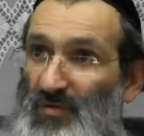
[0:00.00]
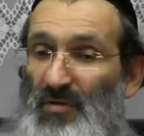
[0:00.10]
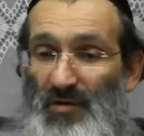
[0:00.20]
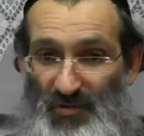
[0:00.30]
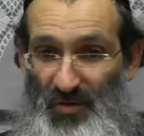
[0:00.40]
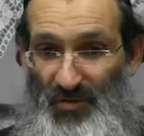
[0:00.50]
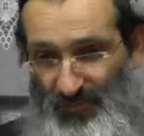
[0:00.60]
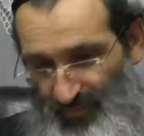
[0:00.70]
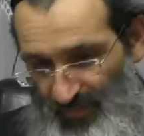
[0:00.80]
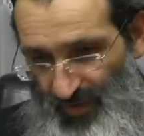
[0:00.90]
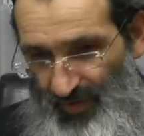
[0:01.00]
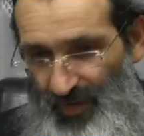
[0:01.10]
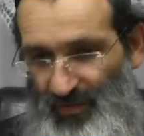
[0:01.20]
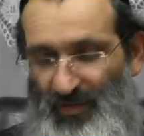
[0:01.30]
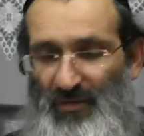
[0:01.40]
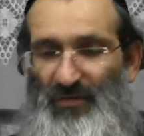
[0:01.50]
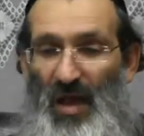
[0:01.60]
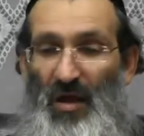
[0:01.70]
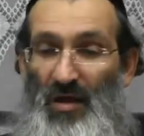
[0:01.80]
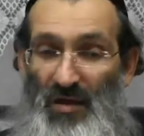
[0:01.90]
That's right. Good. Talk about it.
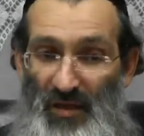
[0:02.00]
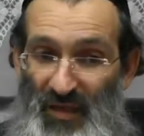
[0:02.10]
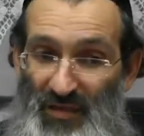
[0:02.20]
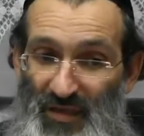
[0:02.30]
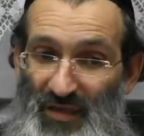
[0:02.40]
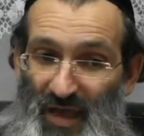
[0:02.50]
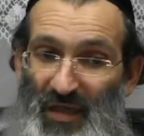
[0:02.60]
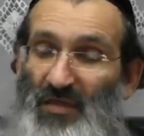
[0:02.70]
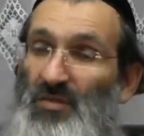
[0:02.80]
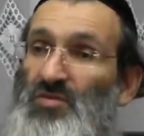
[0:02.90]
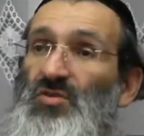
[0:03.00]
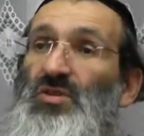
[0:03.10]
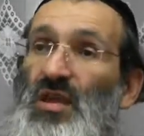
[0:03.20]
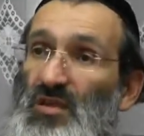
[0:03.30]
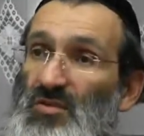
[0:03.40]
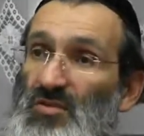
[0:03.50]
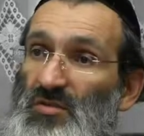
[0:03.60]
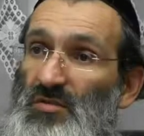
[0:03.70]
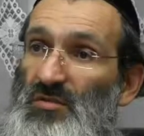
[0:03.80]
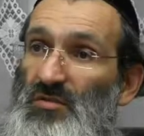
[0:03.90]
Now, in the gadlus
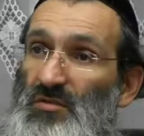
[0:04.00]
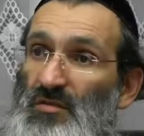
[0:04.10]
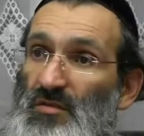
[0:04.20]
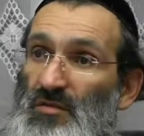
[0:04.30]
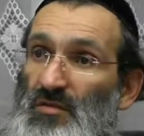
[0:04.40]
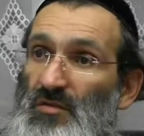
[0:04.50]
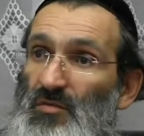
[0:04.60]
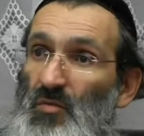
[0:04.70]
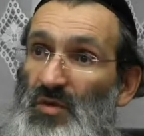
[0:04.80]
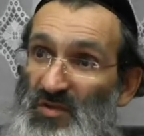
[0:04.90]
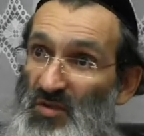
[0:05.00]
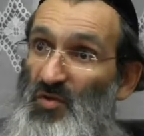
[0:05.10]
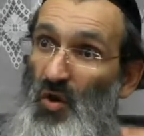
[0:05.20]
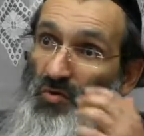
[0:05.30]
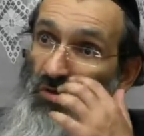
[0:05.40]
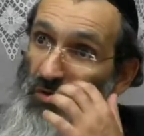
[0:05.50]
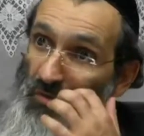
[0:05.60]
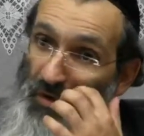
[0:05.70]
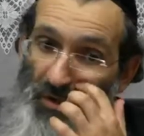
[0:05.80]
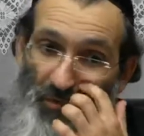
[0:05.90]
stage, when he's a
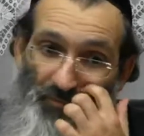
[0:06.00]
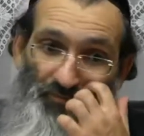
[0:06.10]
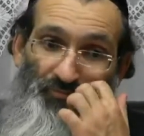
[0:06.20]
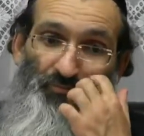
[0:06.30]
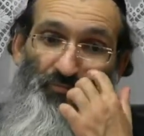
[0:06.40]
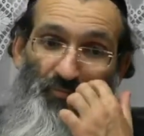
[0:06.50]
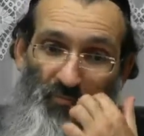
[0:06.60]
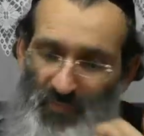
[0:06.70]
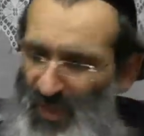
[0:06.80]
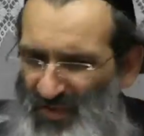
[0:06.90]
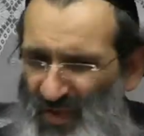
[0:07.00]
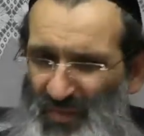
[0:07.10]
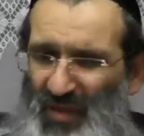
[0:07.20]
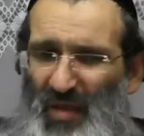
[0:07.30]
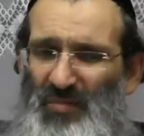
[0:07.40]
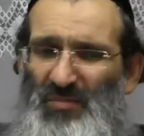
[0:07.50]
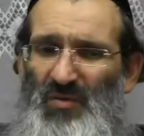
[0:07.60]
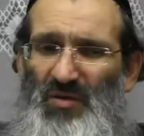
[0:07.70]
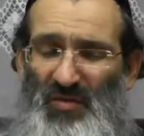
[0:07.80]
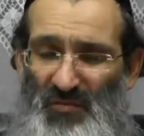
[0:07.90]
gadol already, same thing
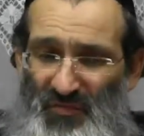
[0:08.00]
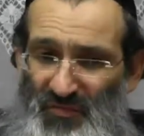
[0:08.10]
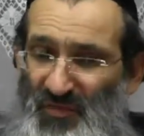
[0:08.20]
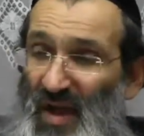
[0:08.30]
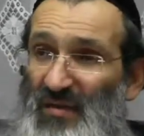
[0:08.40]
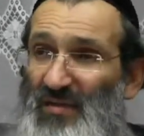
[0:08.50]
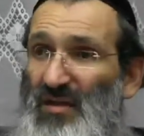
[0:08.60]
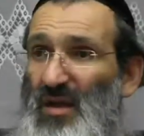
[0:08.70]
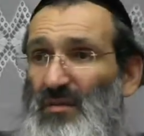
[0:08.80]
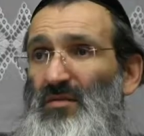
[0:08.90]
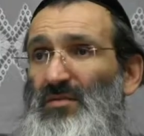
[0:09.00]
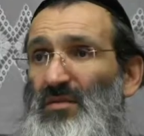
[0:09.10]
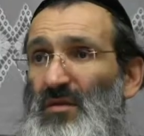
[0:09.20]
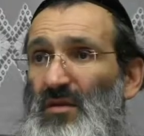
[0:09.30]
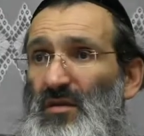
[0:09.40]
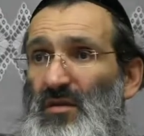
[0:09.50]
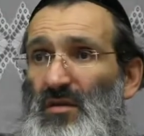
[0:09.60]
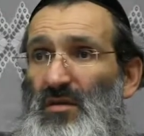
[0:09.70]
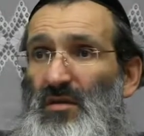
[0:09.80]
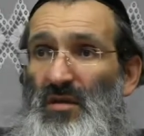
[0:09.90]
happens, right? You have a vak de gadlus
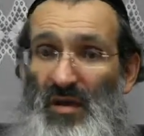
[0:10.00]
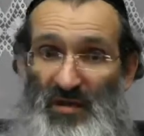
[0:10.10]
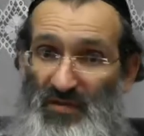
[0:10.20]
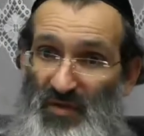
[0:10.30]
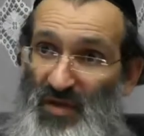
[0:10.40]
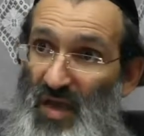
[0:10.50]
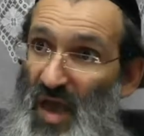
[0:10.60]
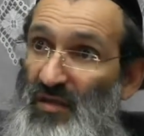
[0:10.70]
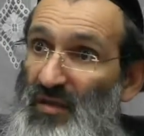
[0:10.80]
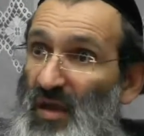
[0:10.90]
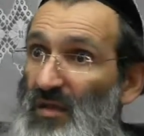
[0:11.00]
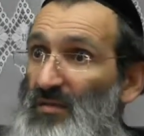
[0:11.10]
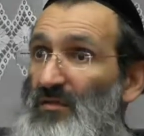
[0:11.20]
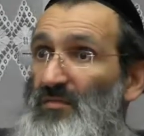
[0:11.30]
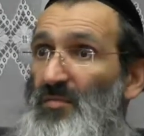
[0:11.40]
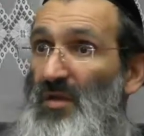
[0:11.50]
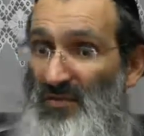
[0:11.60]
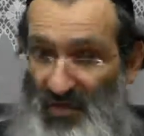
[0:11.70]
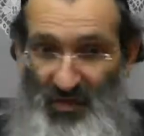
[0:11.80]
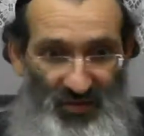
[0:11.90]
and you have a gal de gadlus.
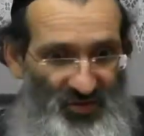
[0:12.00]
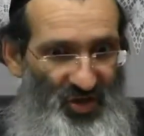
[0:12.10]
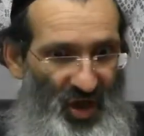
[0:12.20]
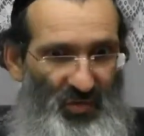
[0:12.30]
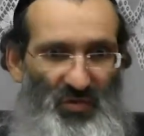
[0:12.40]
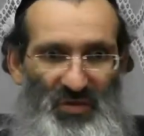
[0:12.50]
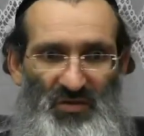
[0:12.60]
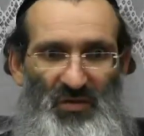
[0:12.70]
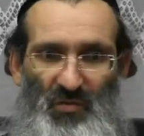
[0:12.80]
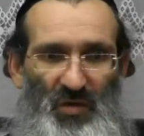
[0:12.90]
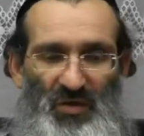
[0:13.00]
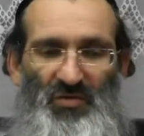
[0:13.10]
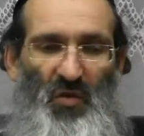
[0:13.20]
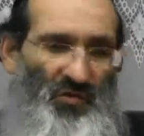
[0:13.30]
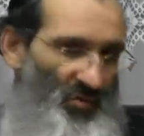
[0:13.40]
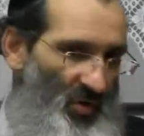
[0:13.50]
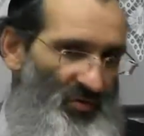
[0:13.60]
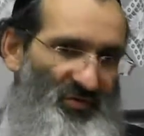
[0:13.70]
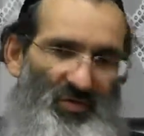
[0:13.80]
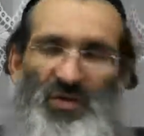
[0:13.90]
Basically, the child when he's older
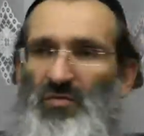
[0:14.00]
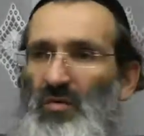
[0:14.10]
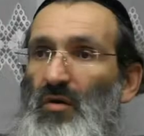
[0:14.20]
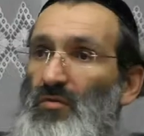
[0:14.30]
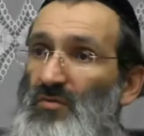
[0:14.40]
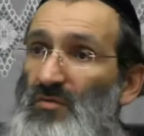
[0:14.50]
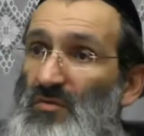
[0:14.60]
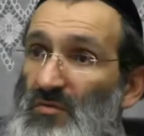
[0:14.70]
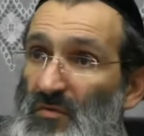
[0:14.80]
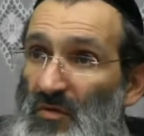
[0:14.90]
also grows.